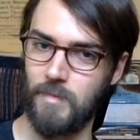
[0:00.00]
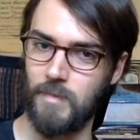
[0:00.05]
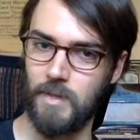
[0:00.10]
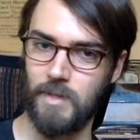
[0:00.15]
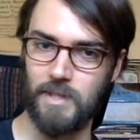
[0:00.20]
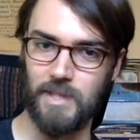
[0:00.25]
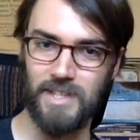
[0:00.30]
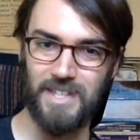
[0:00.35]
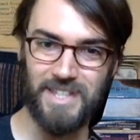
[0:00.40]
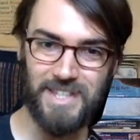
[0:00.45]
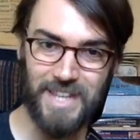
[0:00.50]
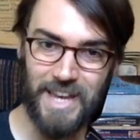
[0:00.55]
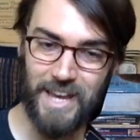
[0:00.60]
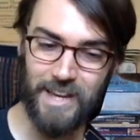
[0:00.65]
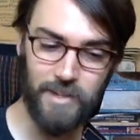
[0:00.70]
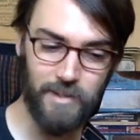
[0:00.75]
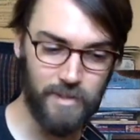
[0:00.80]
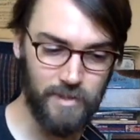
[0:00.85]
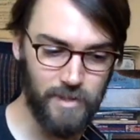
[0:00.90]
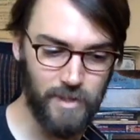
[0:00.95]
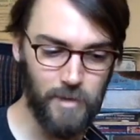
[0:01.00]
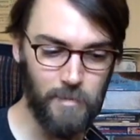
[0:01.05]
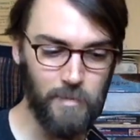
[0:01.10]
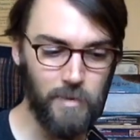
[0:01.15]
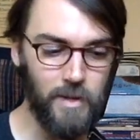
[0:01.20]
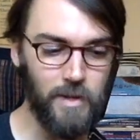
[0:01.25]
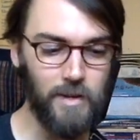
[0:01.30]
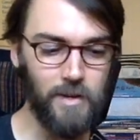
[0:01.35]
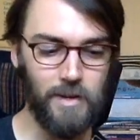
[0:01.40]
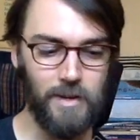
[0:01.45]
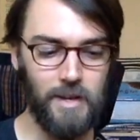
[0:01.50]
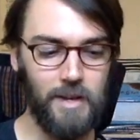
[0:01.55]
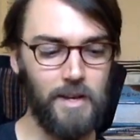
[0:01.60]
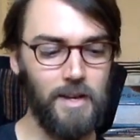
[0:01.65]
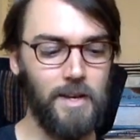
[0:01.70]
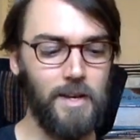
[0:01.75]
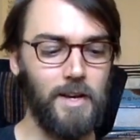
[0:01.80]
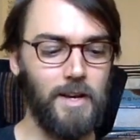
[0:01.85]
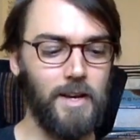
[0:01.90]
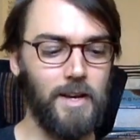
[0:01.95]
It's exactly the same thing.
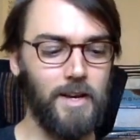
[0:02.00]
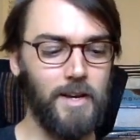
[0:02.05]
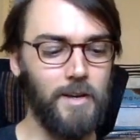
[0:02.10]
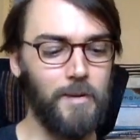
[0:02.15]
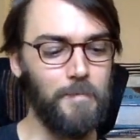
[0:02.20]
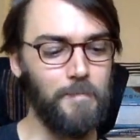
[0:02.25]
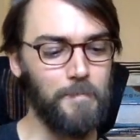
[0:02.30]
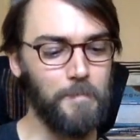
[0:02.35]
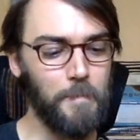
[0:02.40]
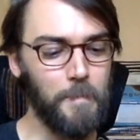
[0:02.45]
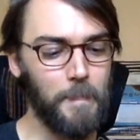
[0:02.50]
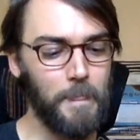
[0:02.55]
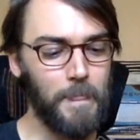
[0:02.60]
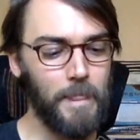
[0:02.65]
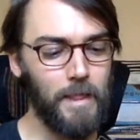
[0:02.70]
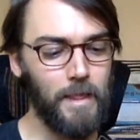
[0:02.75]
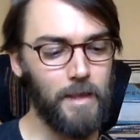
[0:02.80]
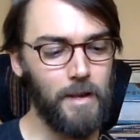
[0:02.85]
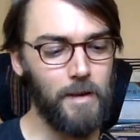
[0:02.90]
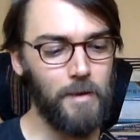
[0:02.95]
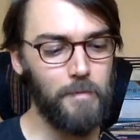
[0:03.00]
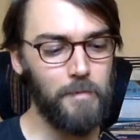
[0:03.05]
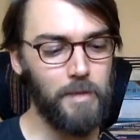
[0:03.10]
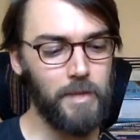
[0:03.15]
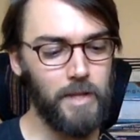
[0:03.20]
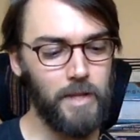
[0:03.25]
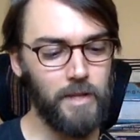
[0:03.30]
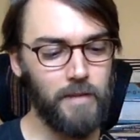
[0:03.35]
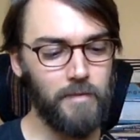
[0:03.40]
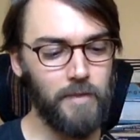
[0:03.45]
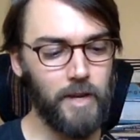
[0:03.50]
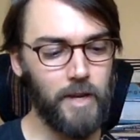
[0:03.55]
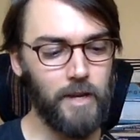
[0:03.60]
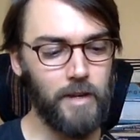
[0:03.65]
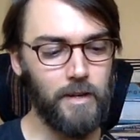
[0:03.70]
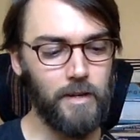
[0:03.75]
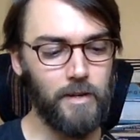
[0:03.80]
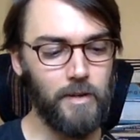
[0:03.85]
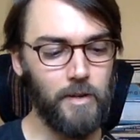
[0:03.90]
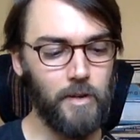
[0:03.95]
But then if
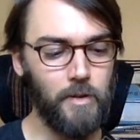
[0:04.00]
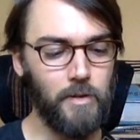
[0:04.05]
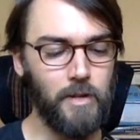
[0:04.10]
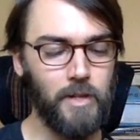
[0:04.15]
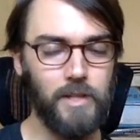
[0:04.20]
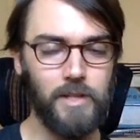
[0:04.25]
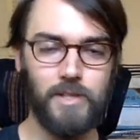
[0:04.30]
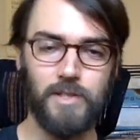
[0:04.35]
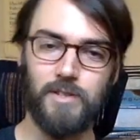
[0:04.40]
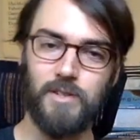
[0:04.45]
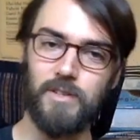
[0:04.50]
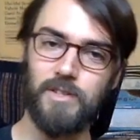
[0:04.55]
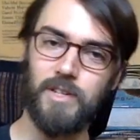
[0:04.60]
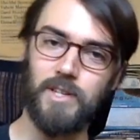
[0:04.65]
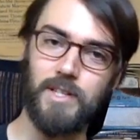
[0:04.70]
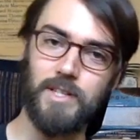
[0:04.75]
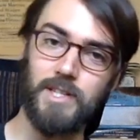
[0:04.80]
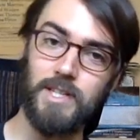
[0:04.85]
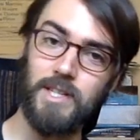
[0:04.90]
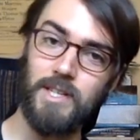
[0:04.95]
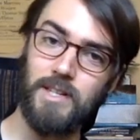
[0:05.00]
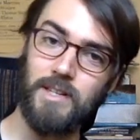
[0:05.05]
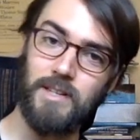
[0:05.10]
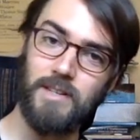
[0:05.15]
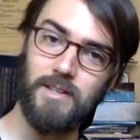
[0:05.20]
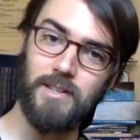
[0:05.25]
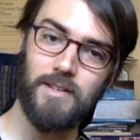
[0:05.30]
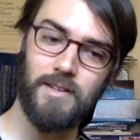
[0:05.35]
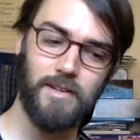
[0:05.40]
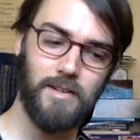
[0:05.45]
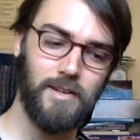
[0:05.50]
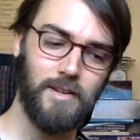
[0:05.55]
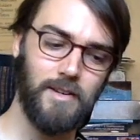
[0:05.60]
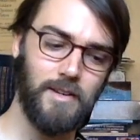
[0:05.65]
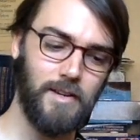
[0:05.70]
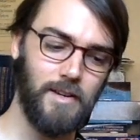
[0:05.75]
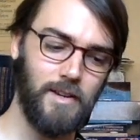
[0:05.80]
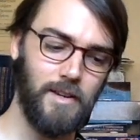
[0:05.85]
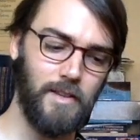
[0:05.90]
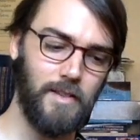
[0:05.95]
I know that this starts on D,
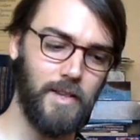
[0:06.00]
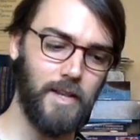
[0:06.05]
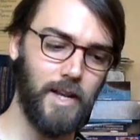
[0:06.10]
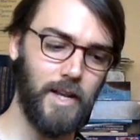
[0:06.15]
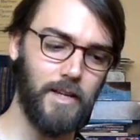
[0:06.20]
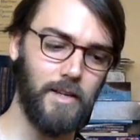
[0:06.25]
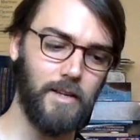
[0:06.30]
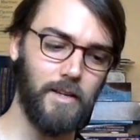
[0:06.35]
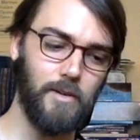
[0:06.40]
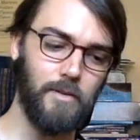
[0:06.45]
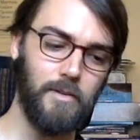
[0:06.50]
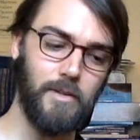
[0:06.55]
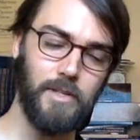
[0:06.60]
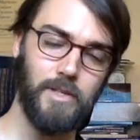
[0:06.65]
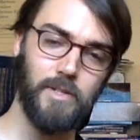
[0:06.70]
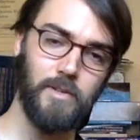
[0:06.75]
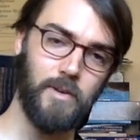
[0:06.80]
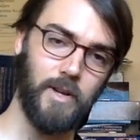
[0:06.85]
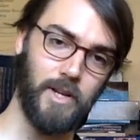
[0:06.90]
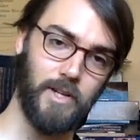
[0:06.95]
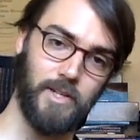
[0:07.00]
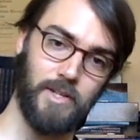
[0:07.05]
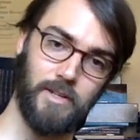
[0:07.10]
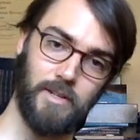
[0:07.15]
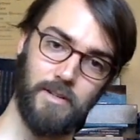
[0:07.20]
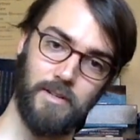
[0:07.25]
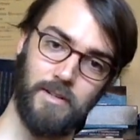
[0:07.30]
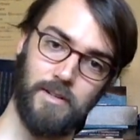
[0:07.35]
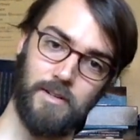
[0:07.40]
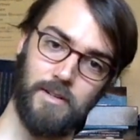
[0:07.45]
then I can go this direction,